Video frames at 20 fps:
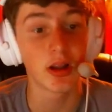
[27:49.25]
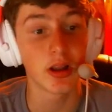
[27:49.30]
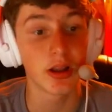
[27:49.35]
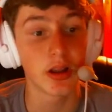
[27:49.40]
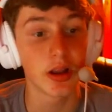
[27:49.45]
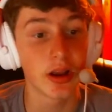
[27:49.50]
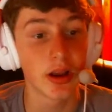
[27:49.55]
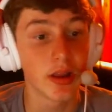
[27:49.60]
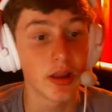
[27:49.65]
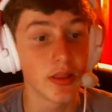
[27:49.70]

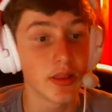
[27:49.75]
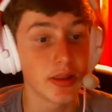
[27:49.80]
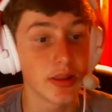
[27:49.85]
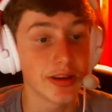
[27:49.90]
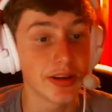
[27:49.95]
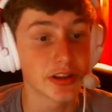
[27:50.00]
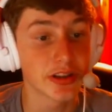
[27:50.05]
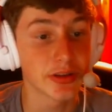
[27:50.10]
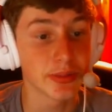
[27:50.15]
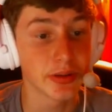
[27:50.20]
And he
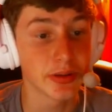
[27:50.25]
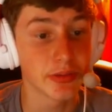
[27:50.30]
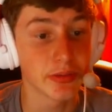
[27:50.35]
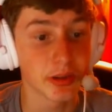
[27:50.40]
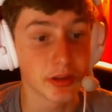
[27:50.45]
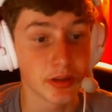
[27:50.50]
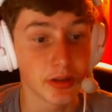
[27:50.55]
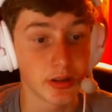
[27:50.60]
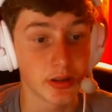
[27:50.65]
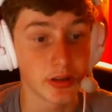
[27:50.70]
should be a
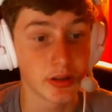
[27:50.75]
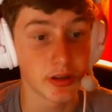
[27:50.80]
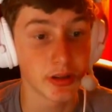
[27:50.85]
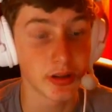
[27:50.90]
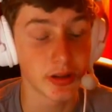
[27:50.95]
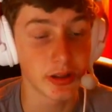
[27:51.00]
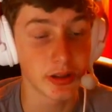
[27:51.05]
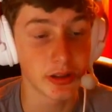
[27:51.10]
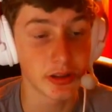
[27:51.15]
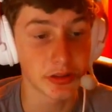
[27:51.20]
really
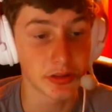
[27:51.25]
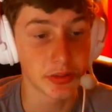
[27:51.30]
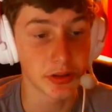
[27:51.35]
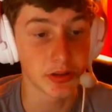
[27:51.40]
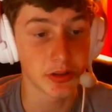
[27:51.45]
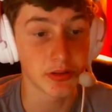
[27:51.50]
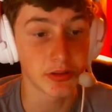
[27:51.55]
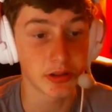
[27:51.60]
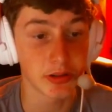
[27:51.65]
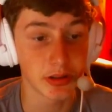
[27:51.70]

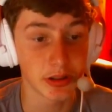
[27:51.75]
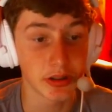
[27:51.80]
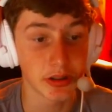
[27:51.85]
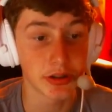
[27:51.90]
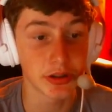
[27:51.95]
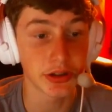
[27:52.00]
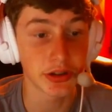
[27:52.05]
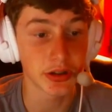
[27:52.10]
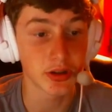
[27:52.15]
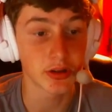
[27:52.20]
good
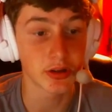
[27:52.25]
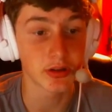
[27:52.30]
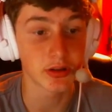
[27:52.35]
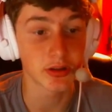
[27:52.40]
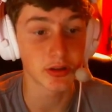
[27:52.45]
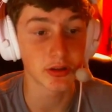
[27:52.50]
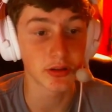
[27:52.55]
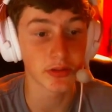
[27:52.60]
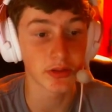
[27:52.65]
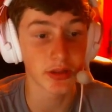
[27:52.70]
jungler
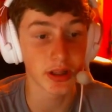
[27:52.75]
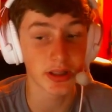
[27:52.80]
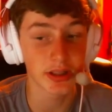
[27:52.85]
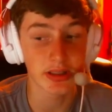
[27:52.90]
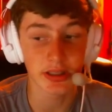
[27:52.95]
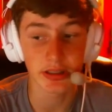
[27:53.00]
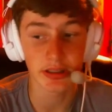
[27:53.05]
for that team.